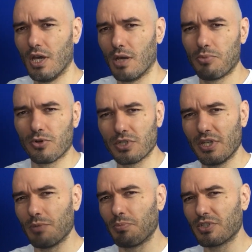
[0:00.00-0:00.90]
A person
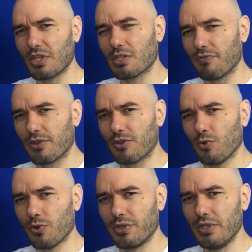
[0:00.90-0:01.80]
in a position of
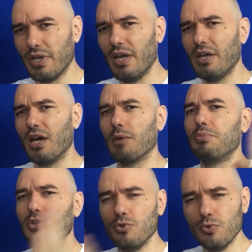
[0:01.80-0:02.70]
authority,
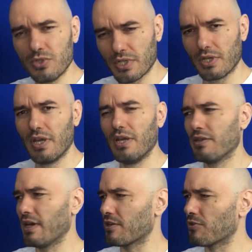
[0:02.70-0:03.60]
abusing
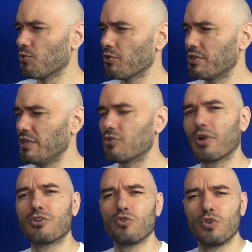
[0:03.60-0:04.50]
that authority,
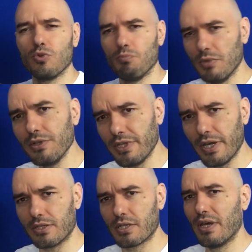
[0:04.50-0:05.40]
trying to
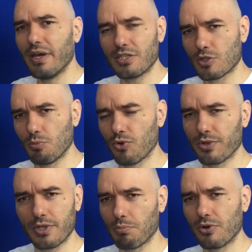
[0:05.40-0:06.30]
humiliate a
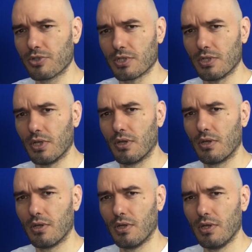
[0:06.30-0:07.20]
subordinate person,
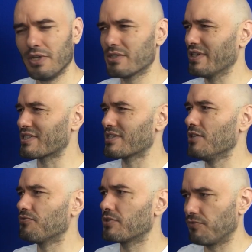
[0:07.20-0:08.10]
is not a
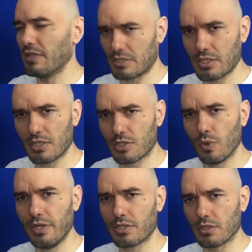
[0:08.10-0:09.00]
self-defense
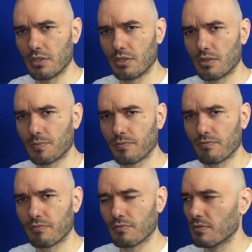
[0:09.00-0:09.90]
situation.
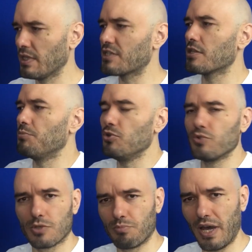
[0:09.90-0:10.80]
That's an
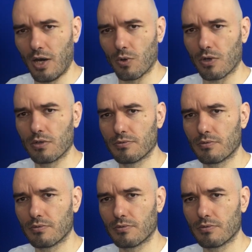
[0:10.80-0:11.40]
abuse of power.